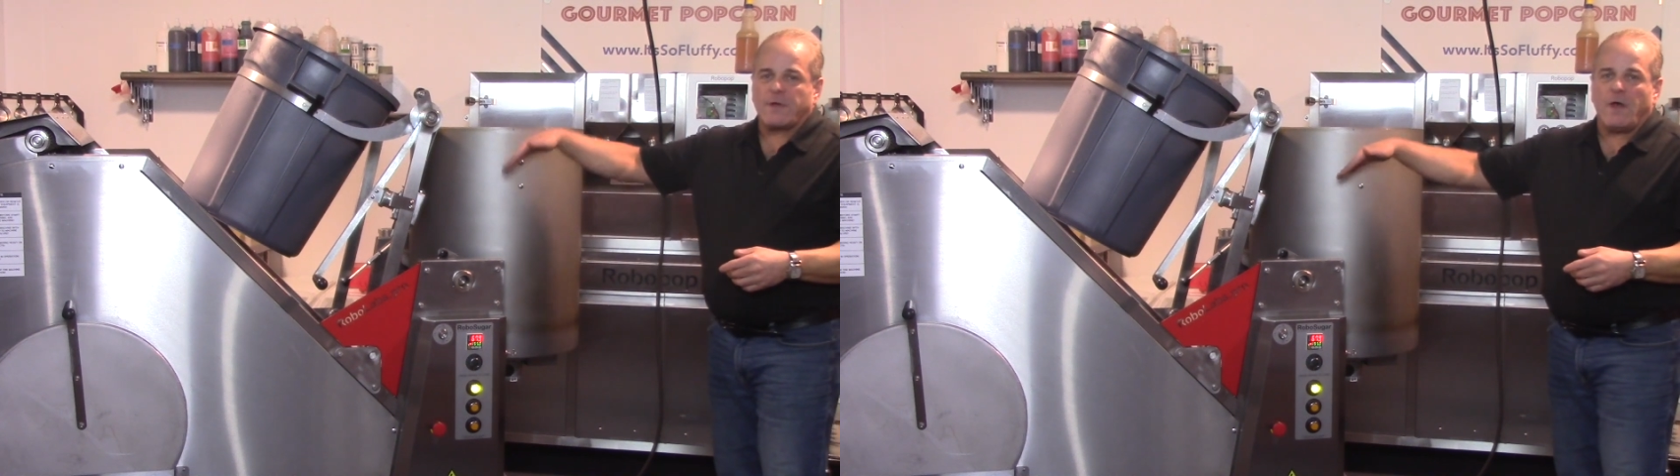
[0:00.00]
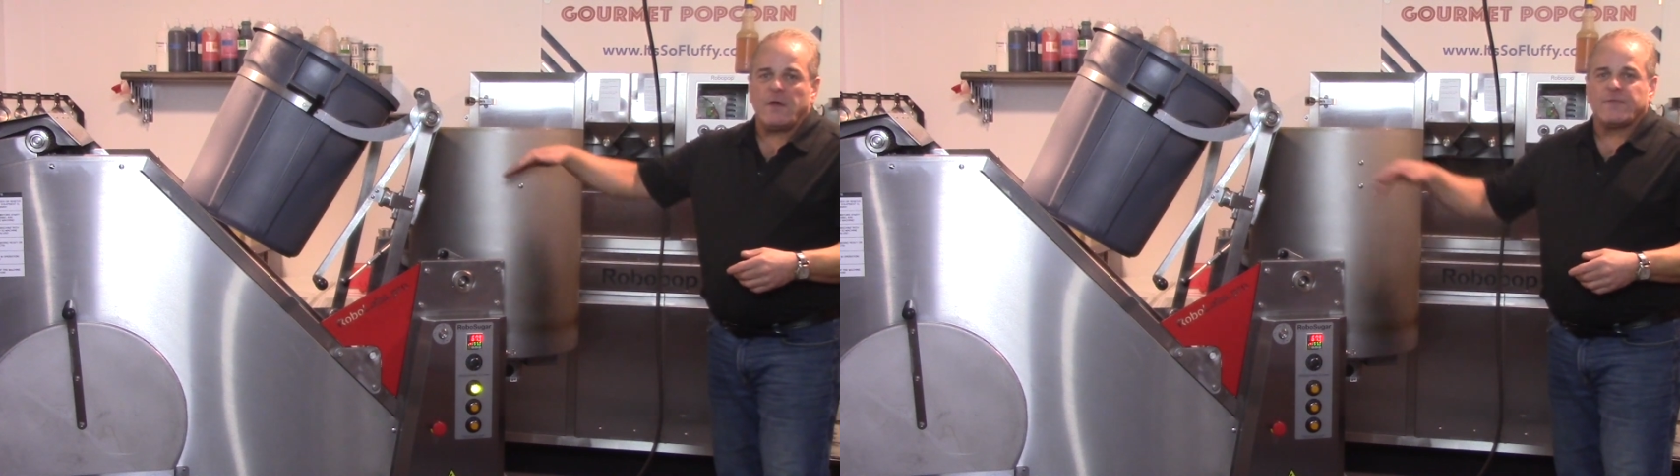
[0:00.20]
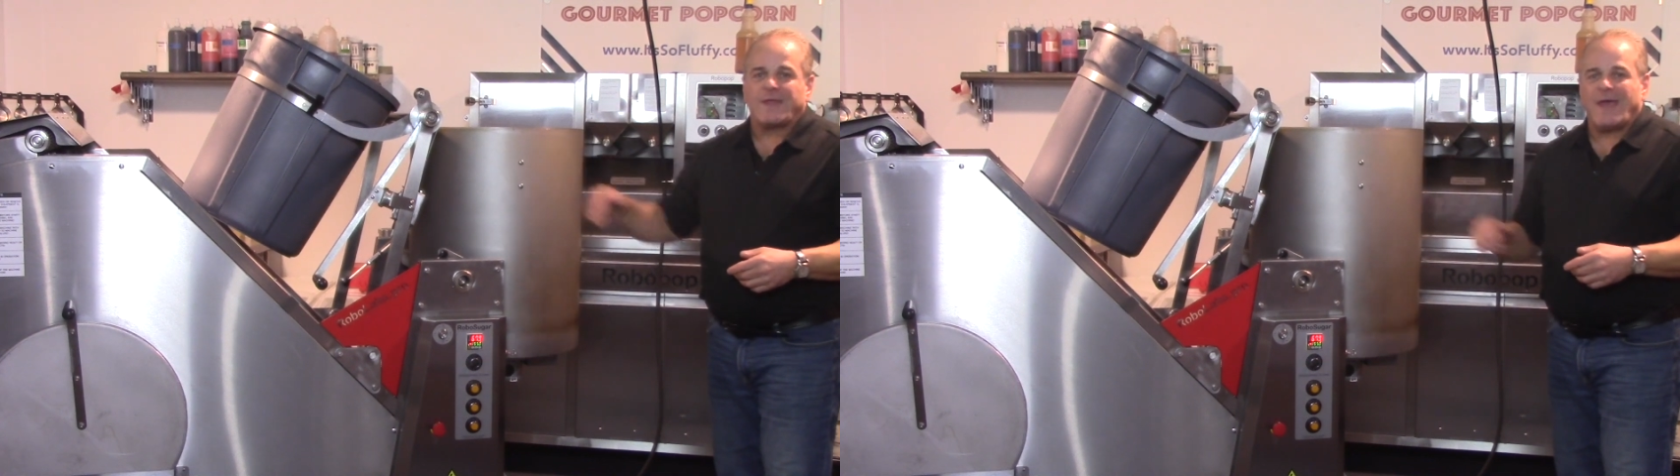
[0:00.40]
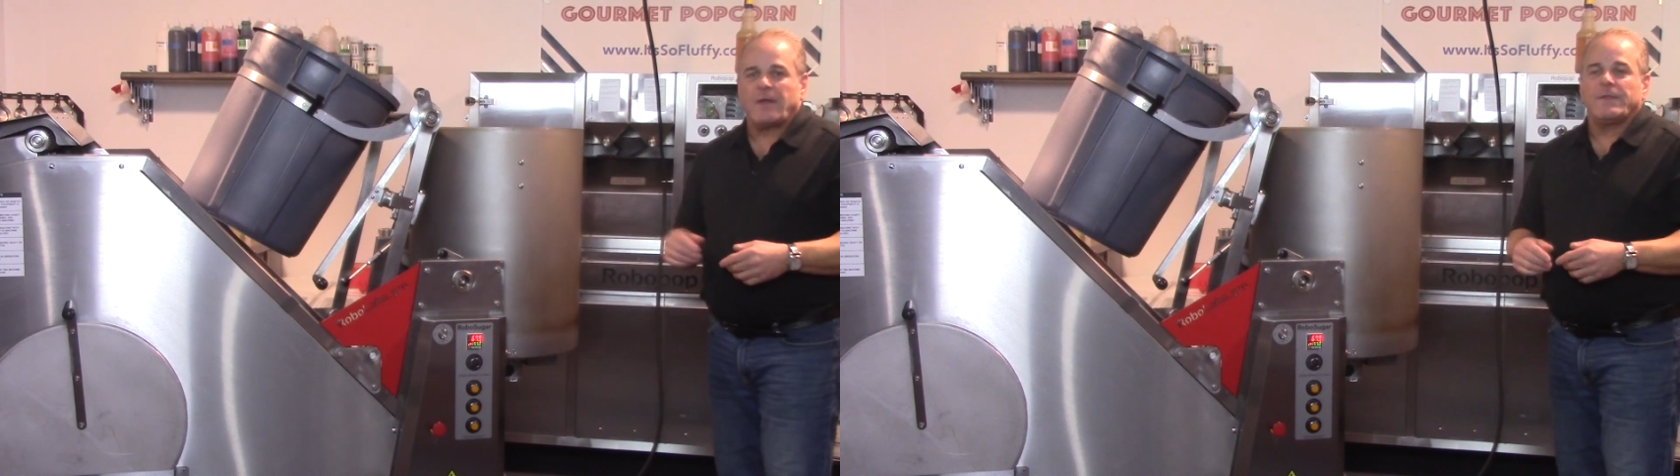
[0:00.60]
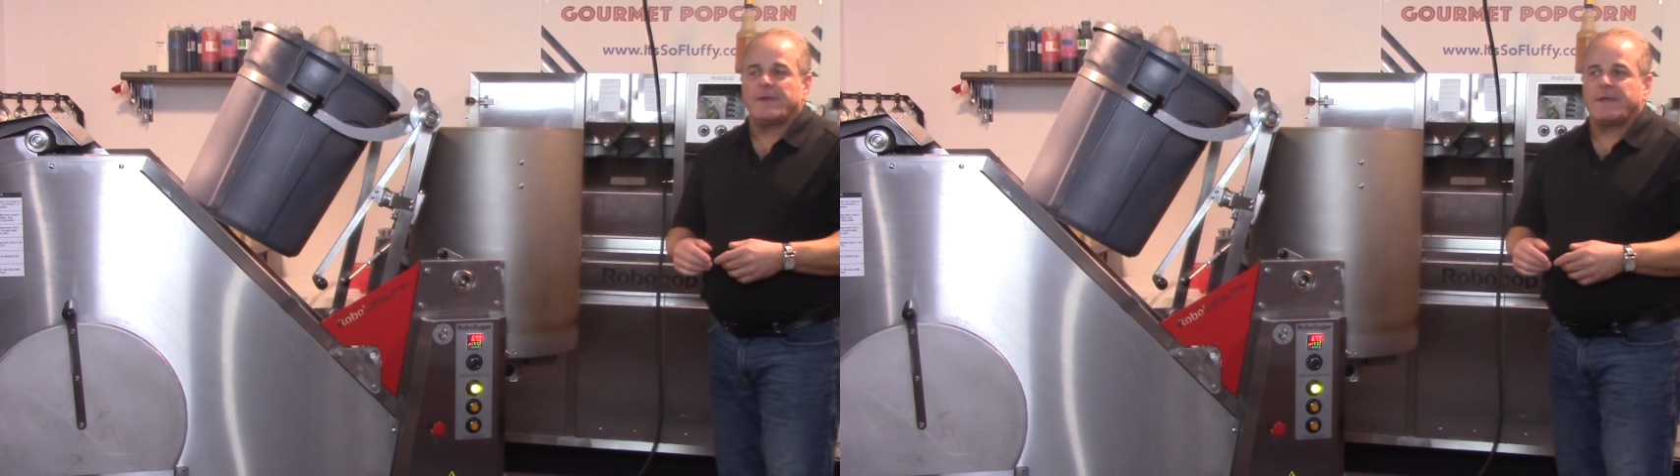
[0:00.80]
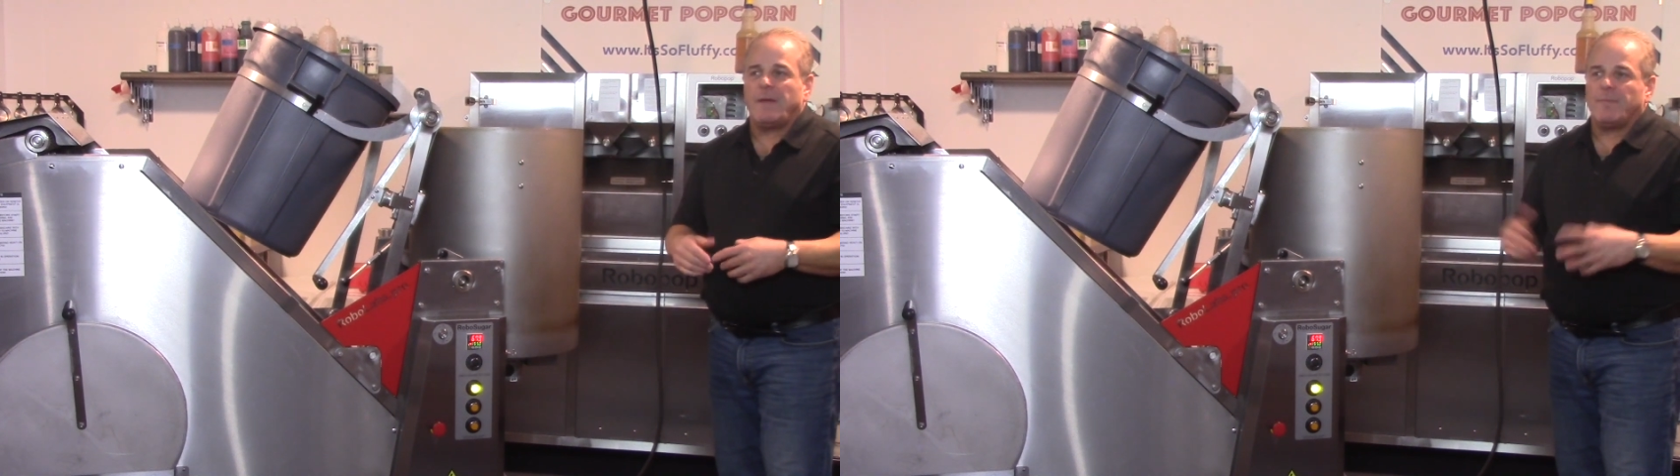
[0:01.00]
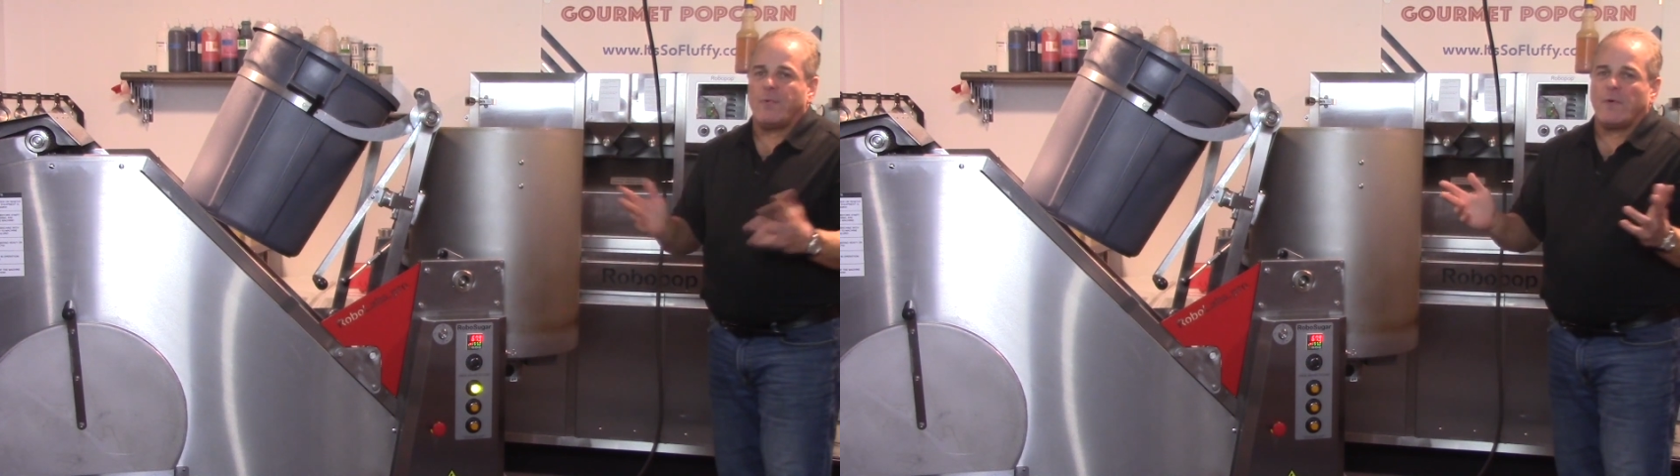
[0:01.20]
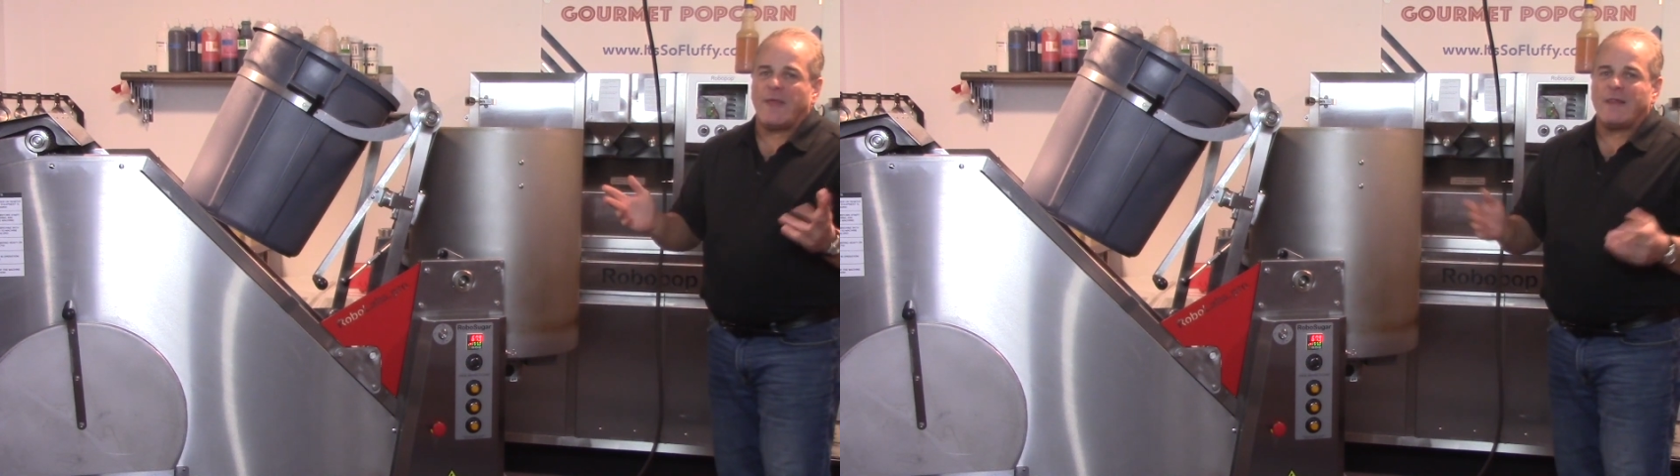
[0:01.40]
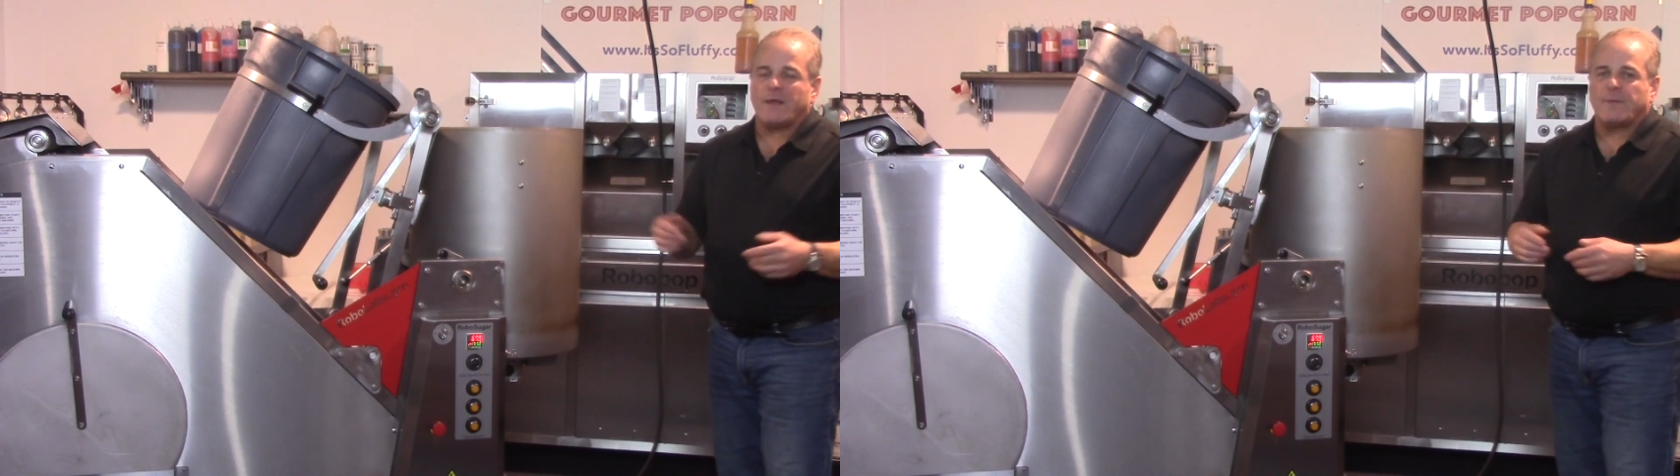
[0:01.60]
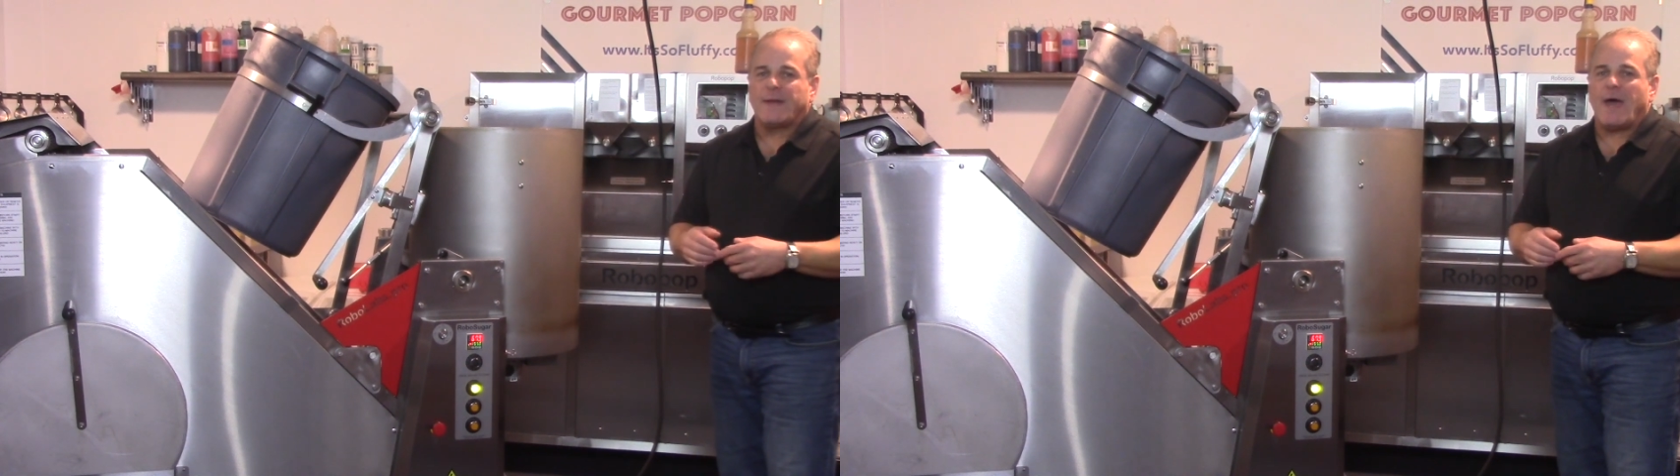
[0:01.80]
cause the kettle to dump, pour that
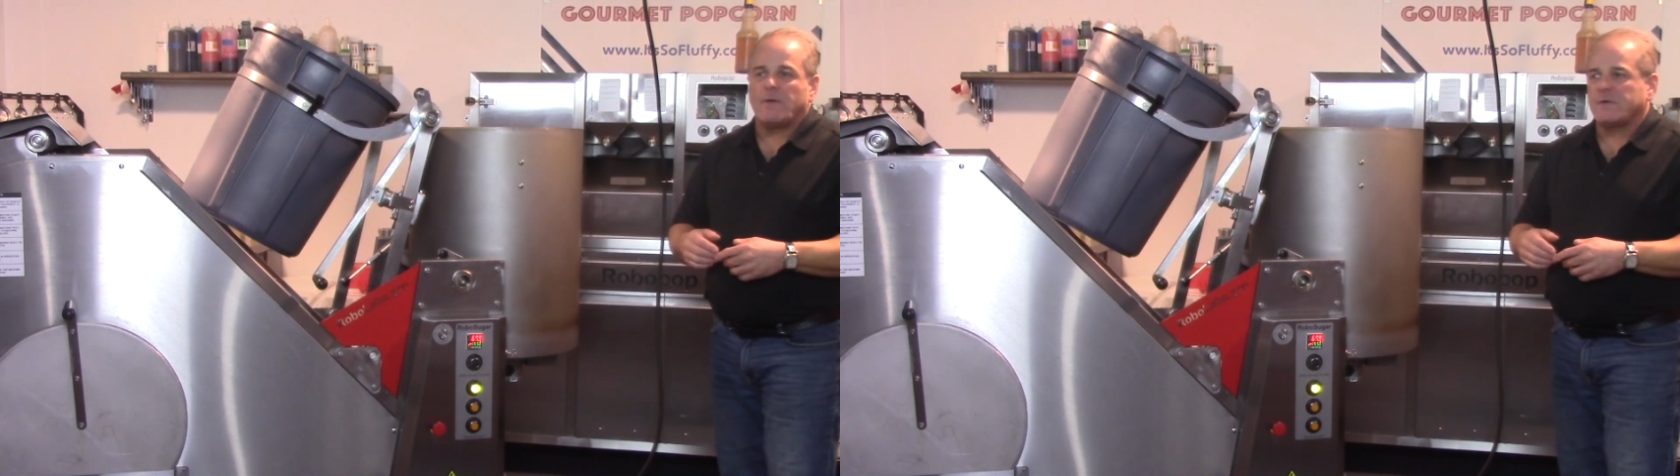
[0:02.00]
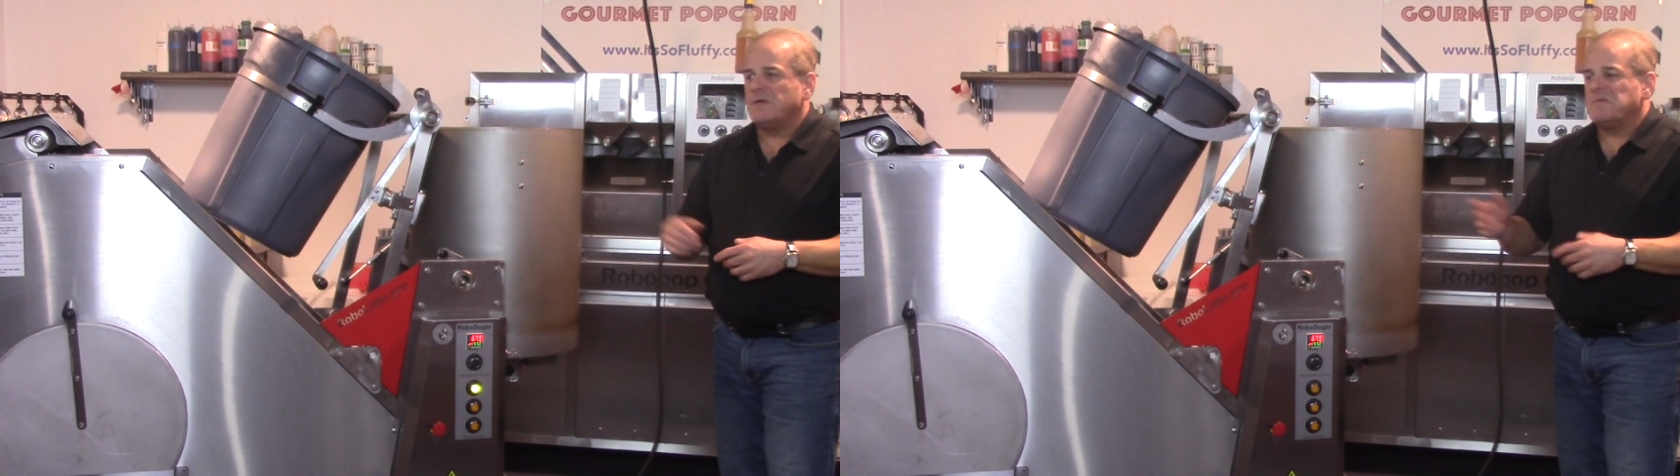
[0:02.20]
liquid out,